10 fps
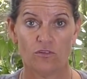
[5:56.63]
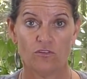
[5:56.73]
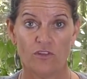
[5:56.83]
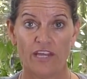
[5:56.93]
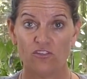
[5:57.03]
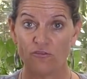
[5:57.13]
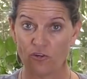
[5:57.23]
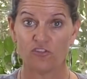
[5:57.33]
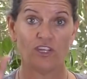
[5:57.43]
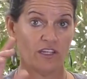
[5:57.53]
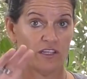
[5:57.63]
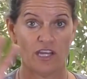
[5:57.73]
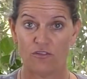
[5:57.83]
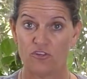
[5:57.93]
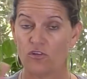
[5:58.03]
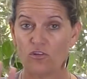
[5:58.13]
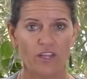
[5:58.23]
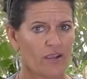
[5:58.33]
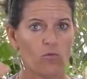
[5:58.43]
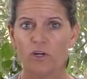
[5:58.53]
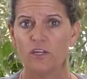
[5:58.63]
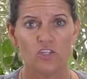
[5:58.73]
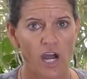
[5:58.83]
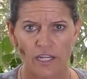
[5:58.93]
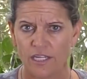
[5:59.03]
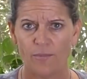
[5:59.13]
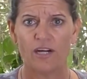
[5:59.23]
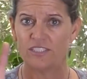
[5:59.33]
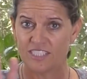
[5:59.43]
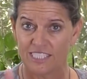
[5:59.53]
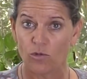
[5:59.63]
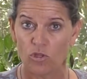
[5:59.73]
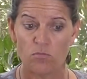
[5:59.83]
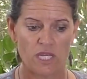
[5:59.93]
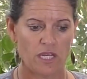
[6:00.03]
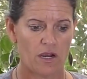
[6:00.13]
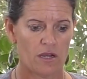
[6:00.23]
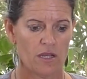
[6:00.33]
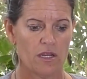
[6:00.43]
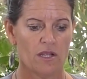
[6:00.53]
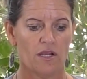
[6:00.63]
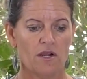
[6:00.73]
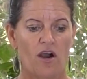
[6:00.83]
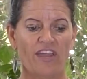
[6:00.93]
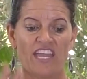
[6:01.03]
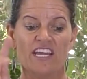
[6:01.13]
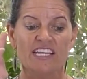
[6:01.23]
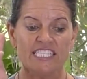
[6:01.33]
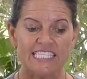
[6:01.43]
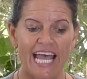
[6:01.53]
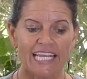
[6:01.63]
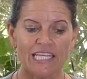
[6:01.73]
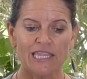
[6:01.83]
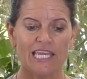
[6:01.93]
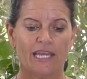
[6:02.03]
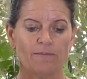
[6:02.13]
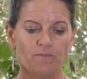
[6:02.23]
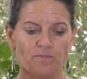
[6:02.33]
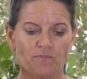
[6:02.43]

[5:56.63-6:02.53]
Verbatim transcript: So that's the first thing. Now, if you're like, what are you talking about? Stick with me here. Okay, second thing,